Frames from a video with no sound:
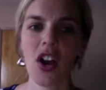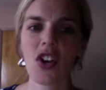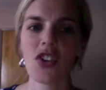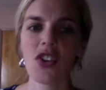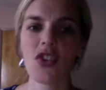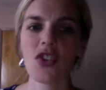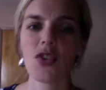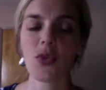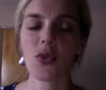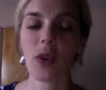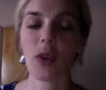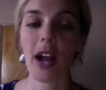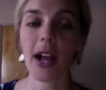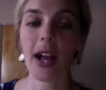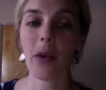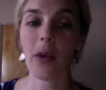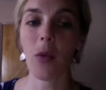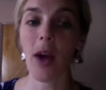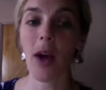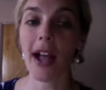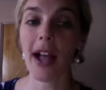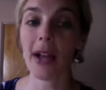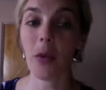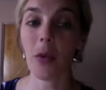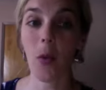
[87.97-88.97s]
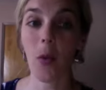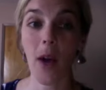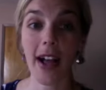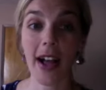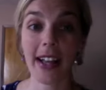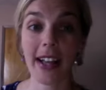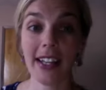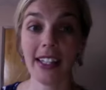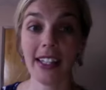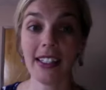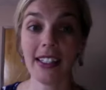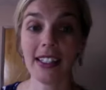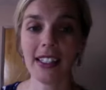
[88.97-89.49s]
dry white
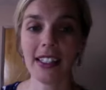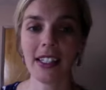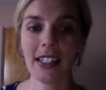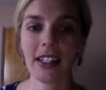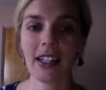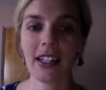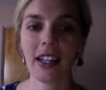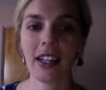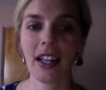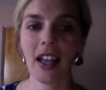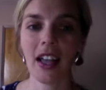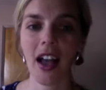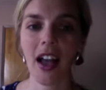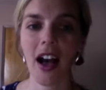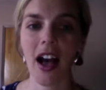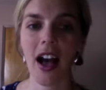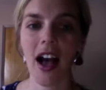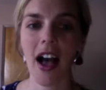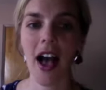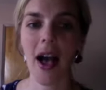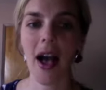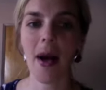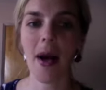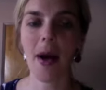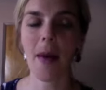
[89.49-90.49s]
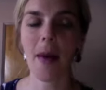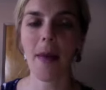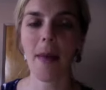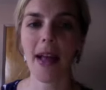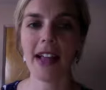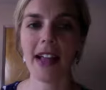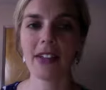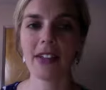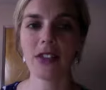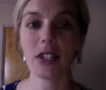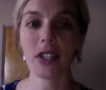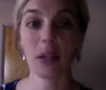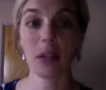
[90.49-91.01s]
wine, um,
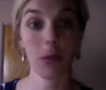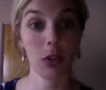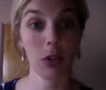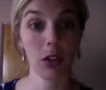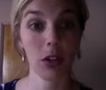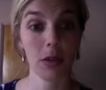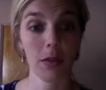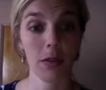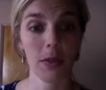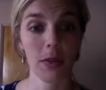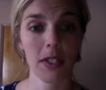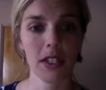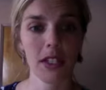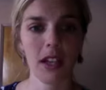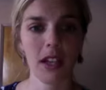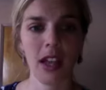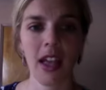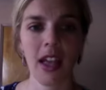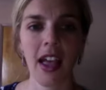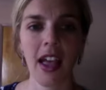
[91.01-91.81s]
and some herbs.